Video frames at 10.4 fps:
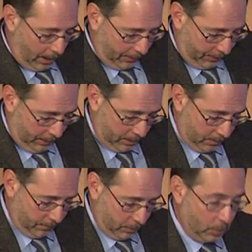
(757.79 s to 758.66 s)

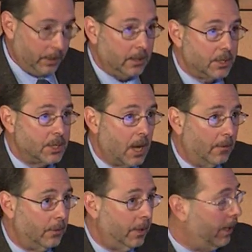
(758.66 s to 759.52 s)
things of doing
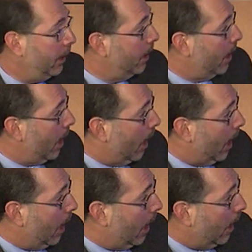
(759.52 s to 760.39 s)
discovery
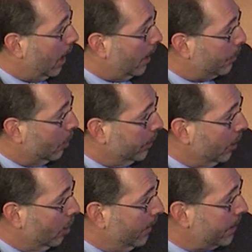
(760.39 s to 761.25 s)

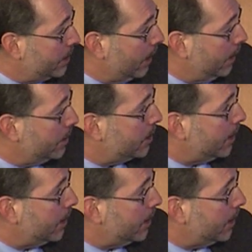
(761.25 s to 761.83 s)
proteomics, and it's